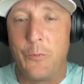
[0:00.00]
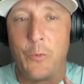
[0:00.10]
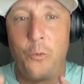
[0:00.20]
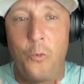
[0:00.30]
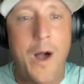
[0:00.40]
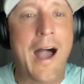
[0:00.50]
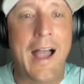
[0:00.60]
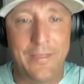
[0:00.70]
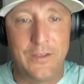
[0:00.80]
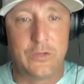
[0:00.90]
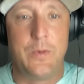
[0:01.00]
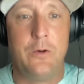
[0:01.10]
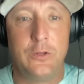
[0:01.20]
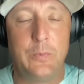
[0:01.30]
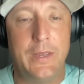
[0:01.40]
why the
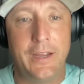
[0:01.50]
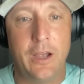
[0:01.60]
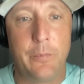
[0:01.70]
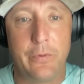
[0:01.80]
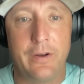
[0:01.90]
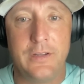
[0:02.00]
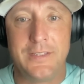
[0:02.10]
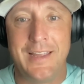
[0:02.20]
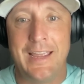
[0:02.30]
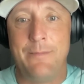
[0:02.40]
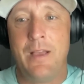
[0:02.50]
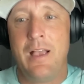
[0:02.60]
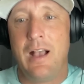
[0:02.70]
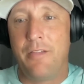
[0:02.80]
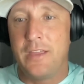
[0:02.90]
smoke is picking up around his name.
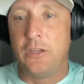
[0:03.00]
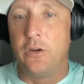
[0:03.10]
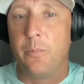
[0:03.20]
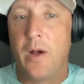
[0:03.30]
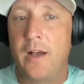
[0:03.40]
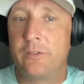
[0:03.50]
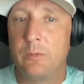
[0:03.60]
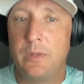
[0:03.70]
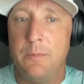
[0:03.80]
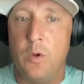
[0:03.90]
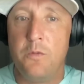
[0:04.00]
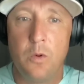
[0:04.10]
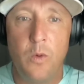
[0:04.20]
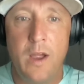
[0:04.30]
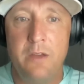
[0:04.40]
I think you're possibly moving
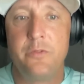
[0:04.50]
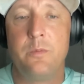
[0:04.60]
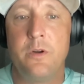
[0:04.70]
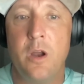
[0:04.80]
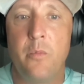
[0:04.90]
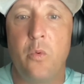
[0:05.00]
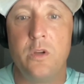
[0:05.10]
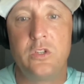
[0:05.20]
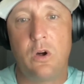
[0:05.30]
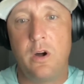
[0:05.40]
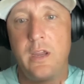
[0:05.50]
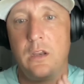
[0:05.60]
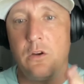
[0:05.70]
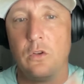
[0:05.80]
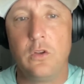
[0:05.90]
away from your number one
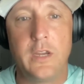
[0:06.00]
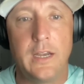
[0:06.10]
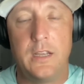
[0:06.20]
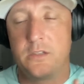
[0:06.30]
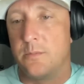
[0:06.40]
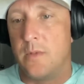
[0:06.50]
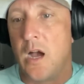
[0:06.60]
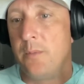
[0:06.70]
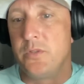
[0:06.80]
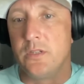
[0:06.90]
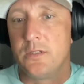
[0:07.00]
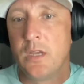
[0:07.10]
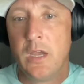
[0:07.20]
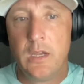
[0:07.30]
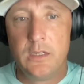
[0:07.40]
target. You're looking at some options
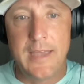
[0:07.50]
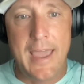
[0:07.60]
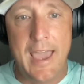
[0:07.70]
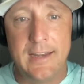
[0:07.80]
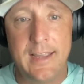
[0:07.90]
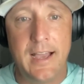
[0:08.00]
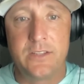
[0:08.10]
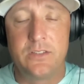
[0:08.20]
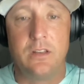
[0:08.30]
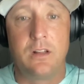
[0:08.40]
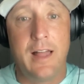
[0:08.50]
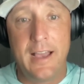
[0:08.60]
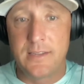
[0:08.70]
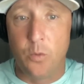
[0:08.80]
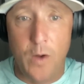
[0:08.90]
to add guys to the
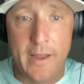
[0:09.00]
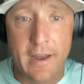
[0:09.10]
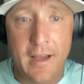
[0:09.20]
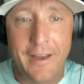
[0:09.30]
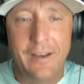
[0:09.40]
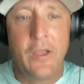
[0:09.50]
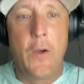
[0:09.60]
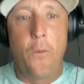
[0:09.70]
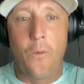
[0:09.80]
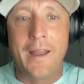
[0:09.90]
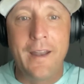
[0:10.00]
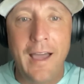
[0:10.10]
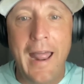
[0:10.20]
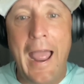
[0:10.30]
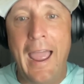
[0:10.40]
class, and why not? Why
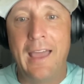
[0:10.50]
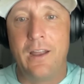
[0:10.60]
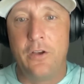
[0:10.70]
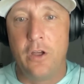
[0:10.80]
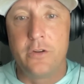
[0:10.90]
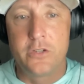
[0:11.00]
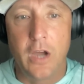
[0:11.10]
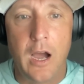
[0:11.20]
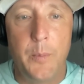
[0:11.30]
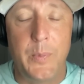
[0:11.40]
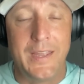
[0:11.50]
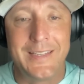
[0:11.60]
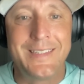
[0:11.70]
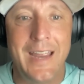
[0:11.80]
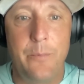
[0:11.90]
not add another top
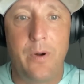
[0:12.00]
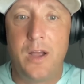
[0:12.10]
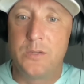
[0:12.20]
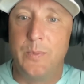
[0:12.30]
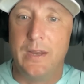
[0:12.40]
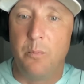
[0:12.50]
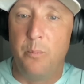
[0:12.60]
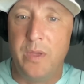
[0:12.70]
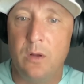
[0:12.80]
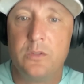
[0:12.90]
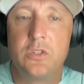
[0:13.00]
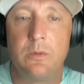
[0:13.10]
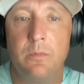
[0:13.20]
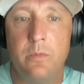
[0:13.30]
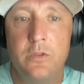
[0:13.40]
in-state prospect? Build
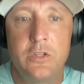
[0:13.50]
some